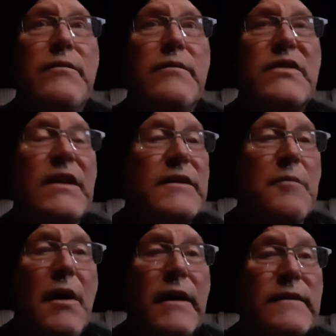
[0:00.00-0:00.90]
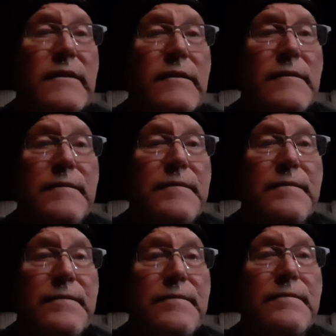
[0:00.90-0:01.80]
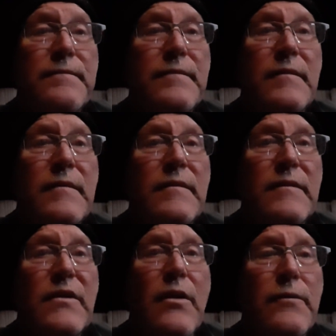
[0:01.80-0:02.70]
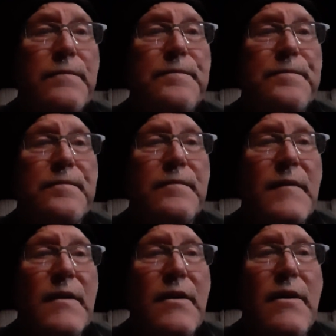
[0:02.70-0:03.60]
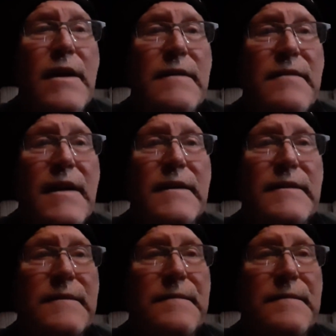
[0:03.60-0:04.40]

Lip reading: 6 months. So, all right, thanks.